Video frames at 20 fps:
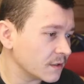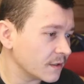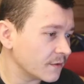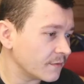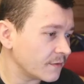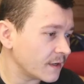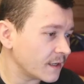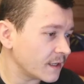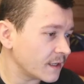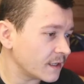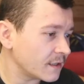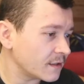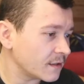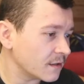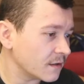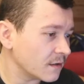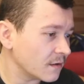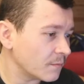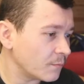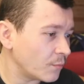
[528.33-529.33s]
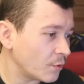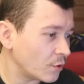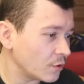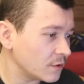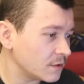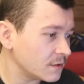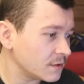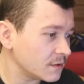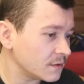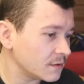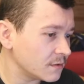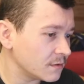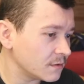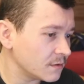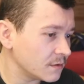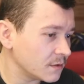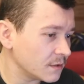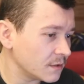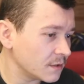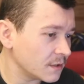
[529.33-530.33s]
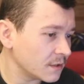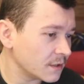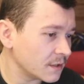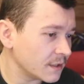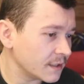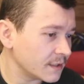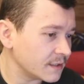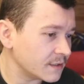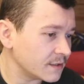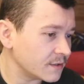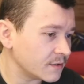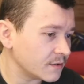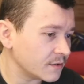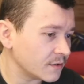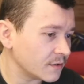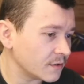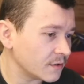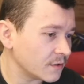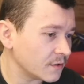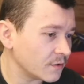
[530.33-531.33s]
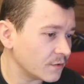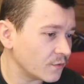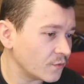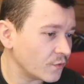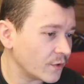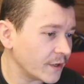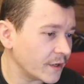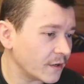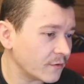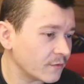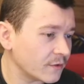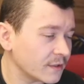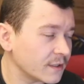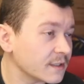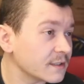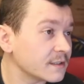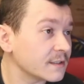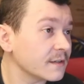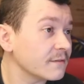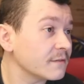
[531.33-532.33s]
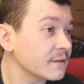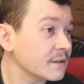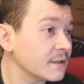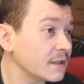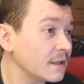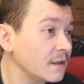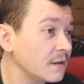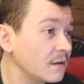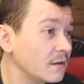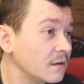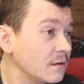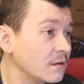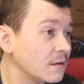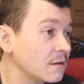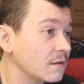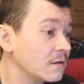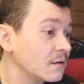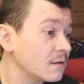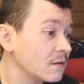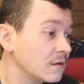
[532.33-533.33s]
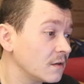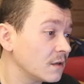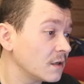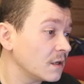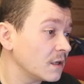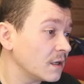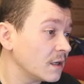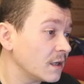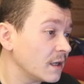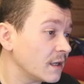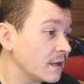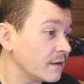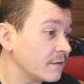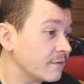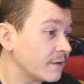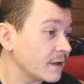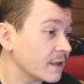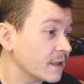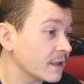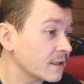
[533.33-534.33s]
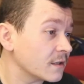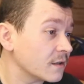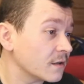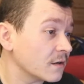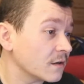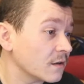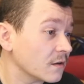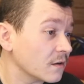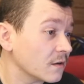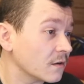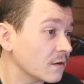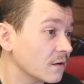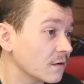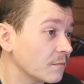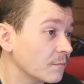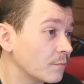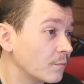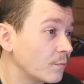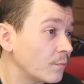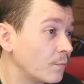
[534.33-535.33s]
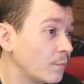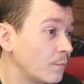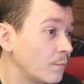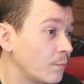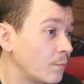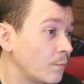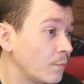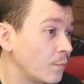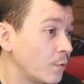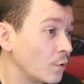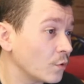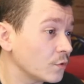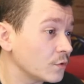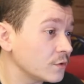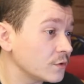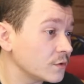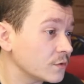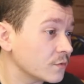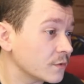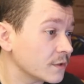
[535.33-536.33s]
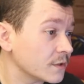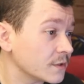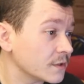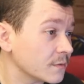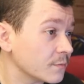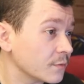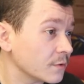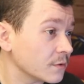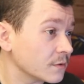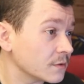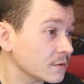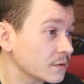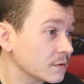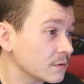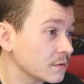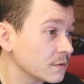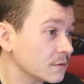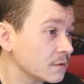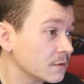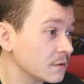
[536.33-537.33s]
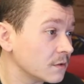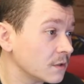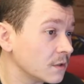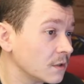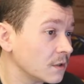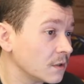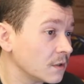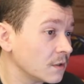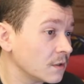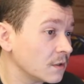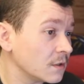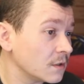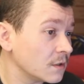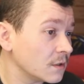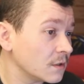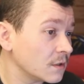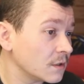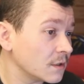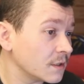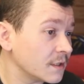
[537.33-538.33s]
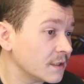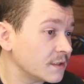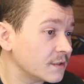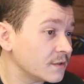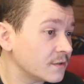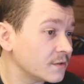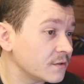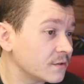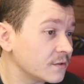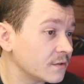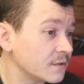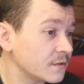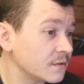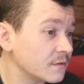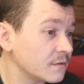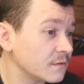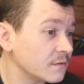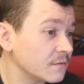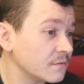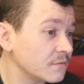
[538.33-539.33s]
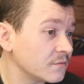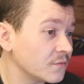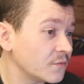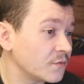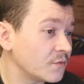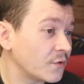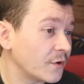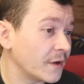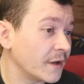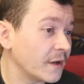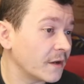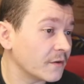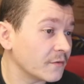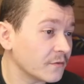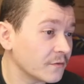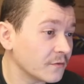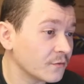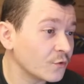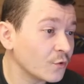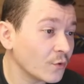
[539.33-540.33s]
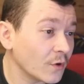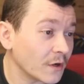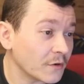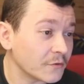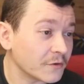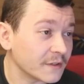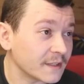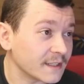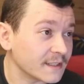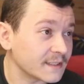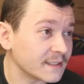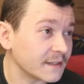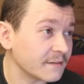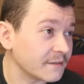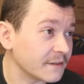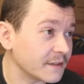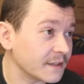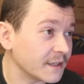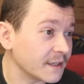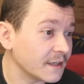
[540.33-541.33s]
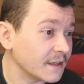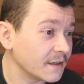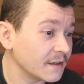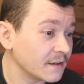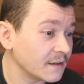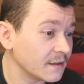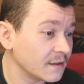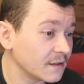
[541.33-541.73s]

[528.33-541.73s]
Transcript: If I get a Pulse, it's 370, and if I get a Pulse, where is the Pulse? It's 270.